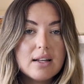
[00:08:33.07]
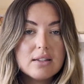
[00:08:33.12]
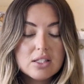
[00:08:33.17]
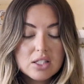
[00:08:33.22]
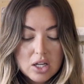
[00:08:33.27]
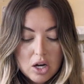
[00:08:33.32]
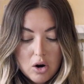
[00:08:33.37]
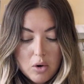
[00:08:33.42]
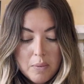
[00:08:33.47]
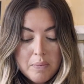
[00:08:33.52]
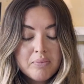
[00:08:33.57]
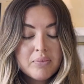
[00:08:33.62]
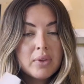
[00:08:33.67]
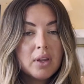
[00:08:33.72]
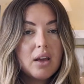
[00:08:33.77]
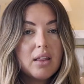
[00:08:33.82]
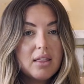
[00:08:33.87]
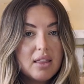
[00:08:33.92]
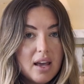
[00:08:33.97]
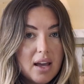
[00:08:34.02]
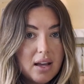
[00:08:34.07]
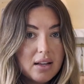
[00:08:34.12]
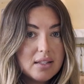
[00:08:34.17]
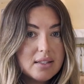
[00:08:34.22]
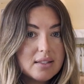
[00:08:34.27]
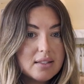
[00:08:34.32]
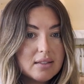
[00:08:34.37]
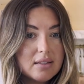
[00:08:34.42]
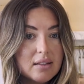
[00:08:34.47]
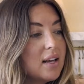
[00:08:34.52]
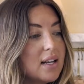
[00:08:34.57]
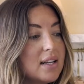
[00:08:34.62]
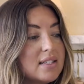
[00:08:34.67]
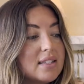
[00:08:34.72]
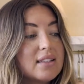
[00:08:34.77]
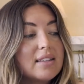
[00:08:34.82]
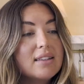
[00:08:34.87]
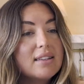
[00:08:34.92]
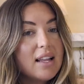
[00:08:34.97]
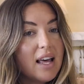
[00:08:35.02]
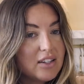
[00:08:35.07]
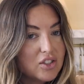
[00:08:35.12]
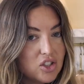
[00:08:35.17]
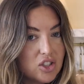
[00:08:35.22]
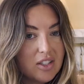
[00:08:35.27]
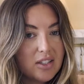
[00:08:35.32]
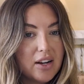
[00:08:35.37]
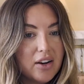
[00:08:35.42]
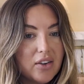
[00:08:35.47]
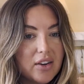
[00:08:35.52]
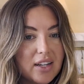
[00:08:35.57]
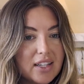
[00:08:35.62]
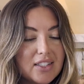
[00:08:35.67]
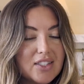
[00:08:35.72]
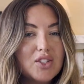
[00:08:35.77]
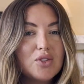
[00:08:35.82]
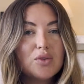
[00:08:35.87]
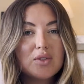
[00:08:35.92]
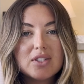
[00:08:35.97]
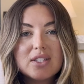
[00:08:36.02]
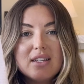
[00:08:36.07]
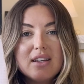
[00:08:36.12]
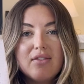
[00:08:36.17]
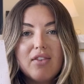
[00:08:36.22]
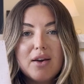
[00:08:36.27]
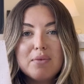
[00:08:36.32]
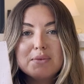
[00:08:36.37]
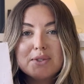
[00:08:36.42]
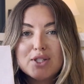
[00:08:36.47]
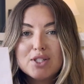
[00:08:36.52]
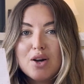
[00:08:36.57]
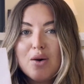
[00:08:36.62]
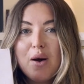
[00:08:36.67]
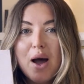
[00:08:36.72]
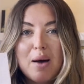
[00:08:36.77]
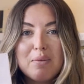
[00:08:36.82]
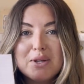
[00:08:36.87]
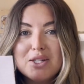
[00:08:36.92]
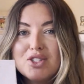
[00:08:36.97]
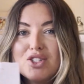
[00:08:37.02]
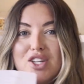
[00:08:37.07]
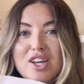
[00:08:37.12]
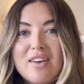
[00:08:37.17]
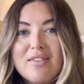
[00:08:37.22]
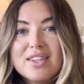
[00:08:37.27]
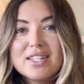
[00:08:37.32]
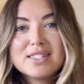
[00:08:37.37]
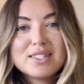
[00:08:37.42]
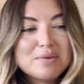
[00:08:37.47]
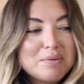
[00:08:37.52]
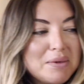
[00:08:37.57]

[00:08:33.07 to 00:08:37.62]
So this is legendary to receive. I'm so happy she gave this to